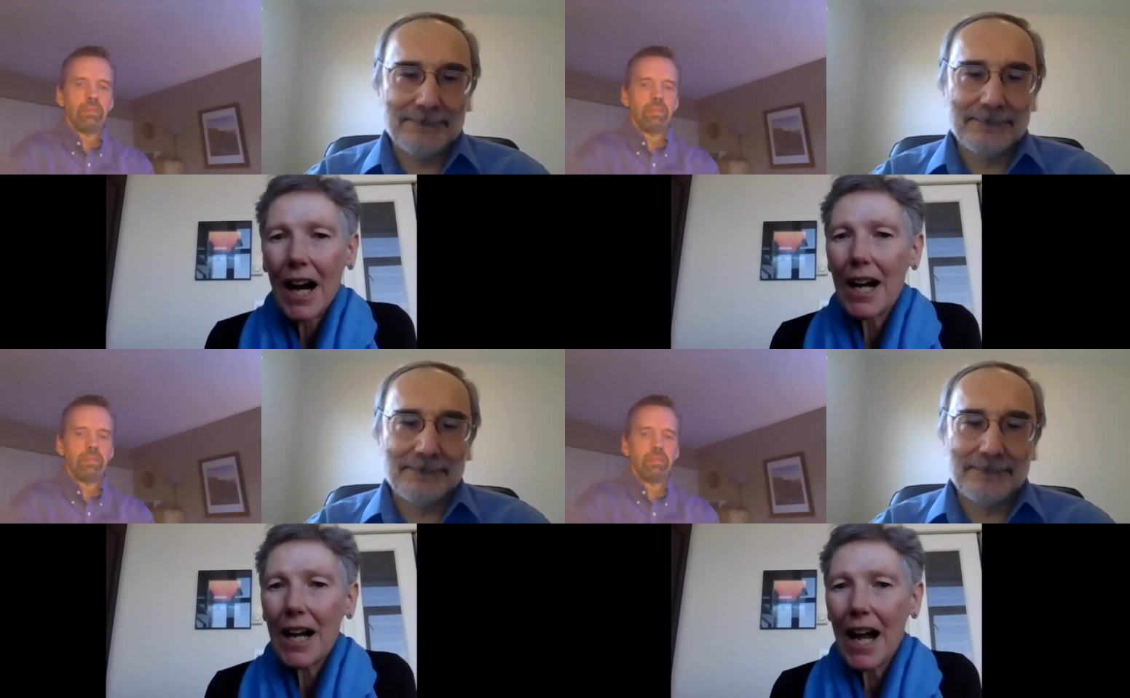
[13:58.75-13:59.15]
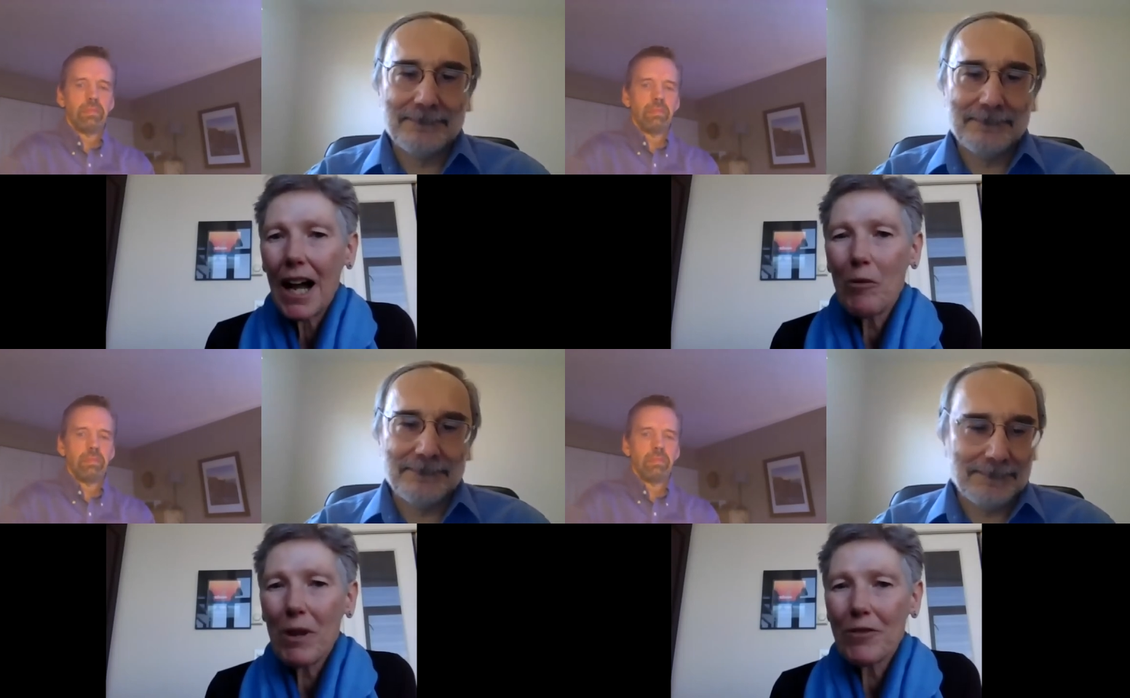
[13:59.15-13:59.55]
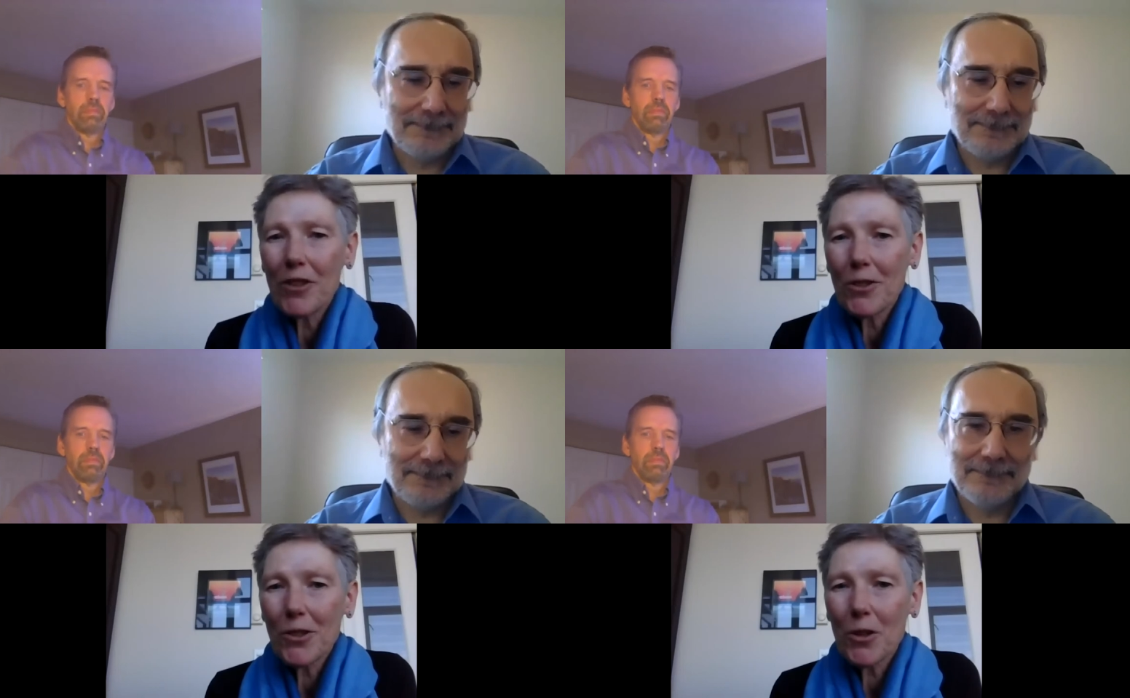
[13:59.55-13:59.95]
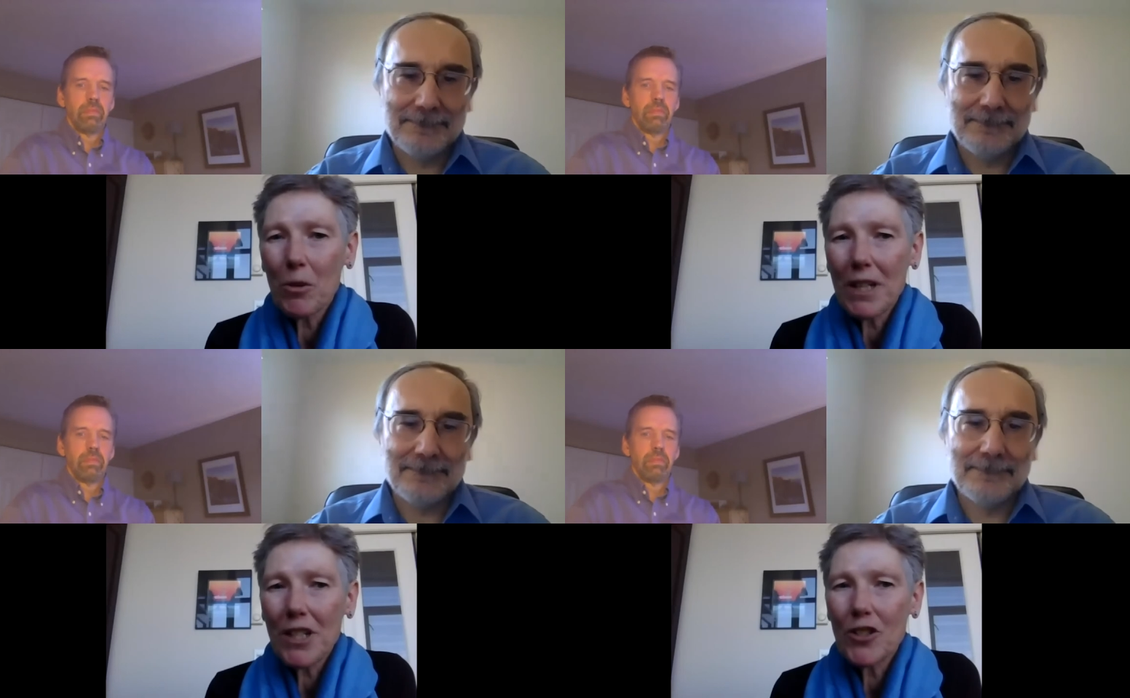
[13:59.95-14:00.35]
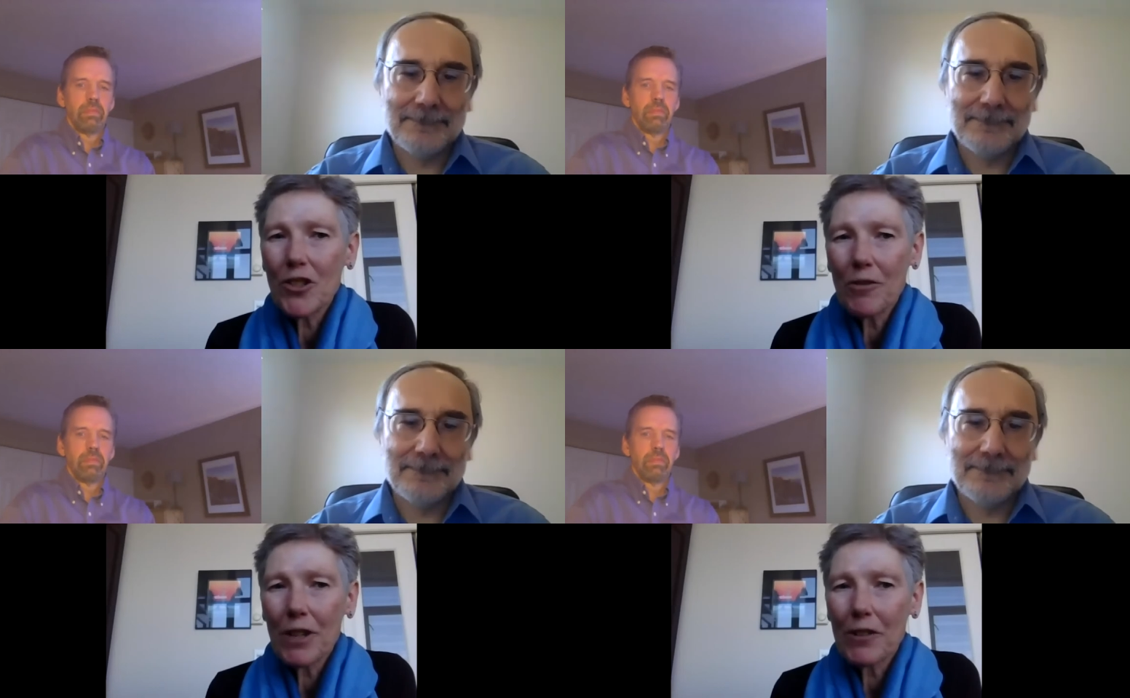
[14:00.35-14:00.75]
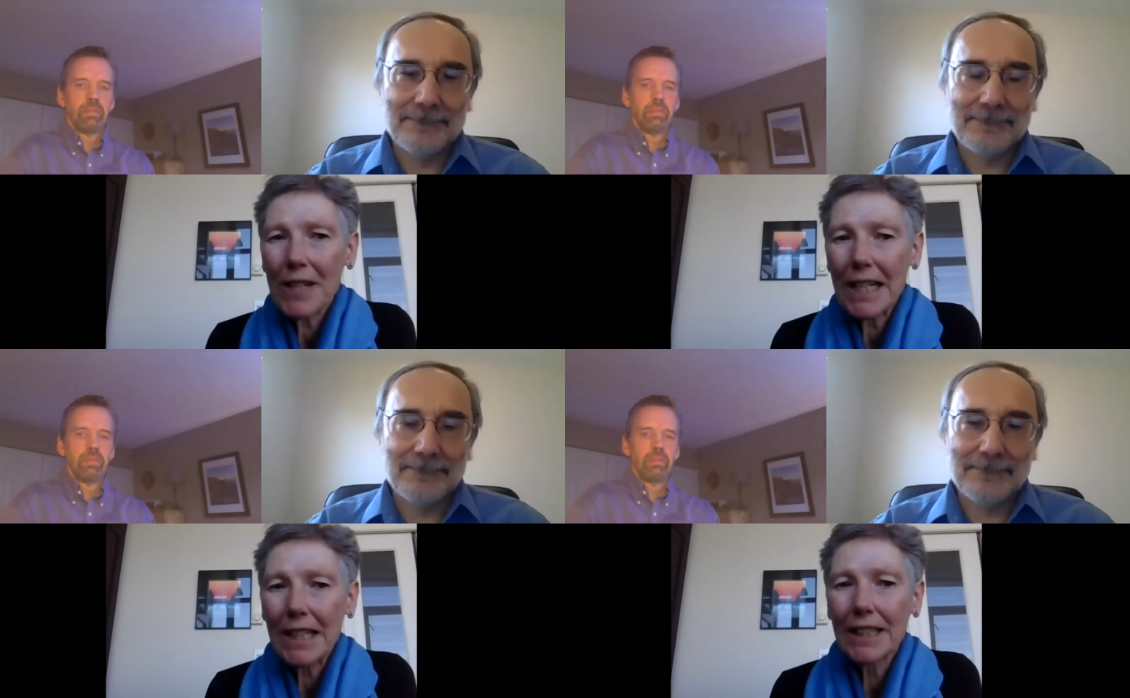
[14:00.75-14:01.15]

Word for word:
Speaker 1: Uh, however, those questions are very